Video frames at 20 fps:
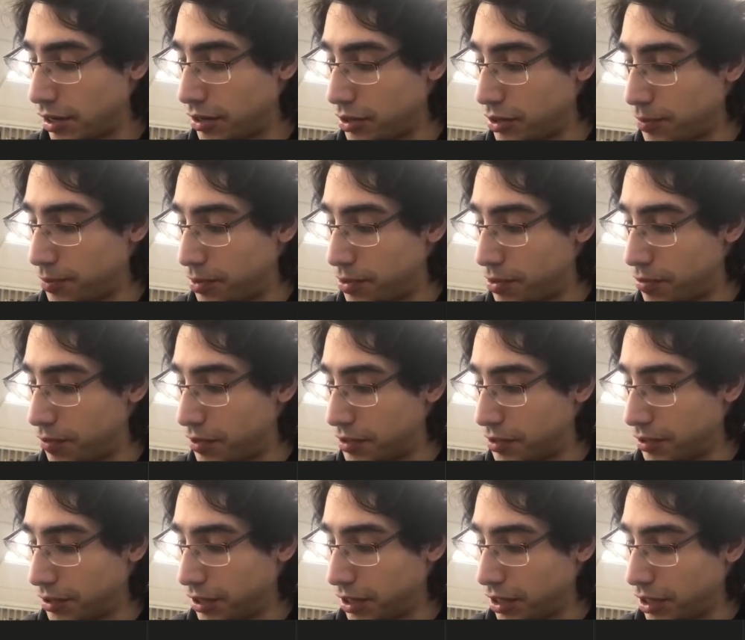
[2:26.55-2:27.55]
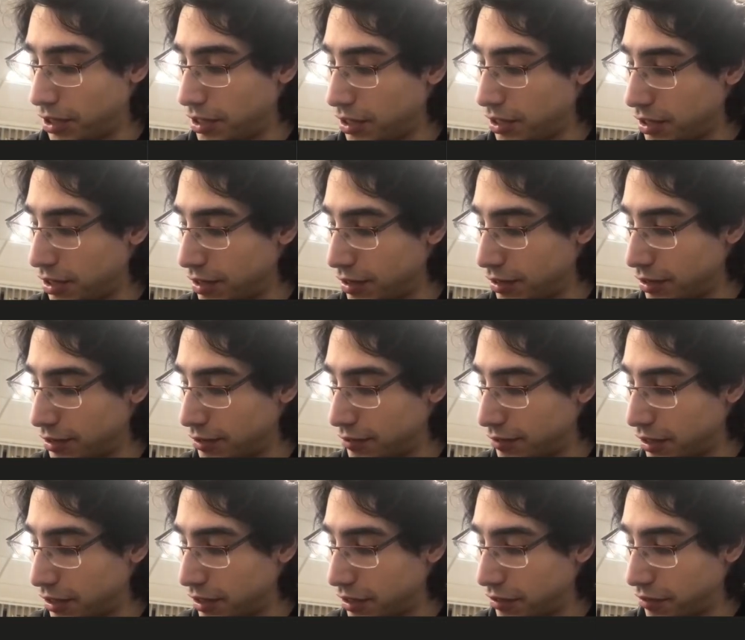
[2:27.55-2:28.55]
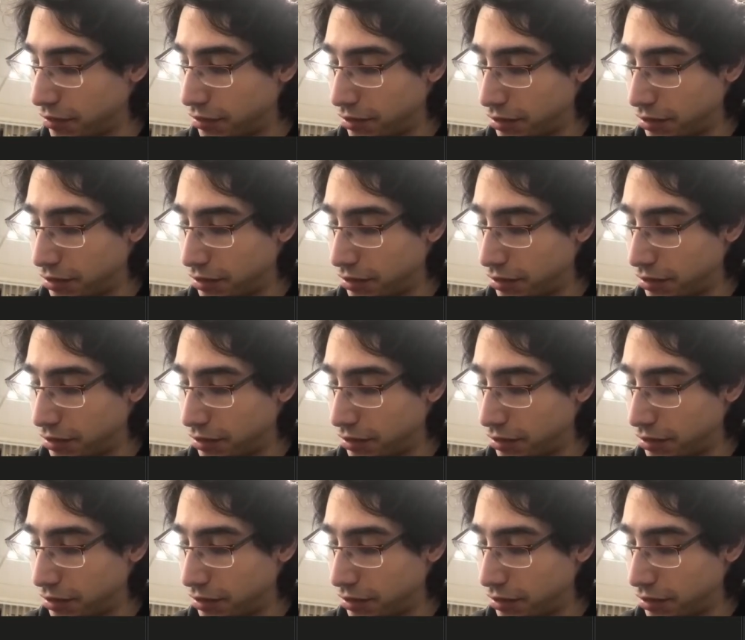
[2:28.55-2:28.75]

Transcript: you put the result here, that's 5.